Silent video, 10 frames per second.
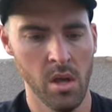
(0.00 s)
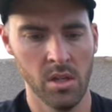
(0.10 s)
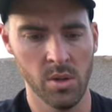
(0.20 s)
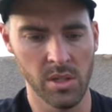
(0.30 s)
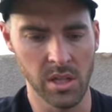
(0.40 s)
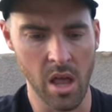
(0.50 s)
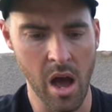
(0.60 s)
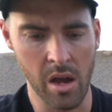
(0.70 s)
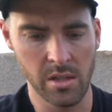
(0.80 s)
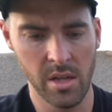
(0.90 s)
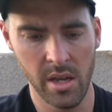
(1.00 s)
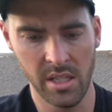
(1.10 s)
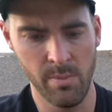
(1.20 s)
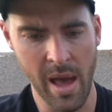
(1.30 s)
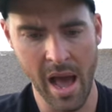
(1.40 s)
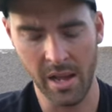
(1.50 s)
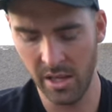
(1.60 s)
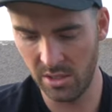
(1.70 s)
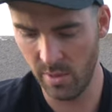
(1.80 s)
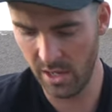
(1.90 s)
So it's locked, it's back,
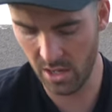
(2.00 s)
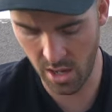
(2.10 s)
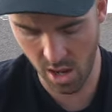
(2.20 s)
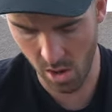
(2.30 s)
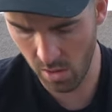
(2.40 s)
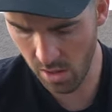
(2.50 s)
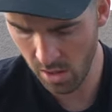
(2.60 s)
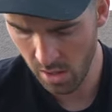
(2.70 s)
it's ready to go.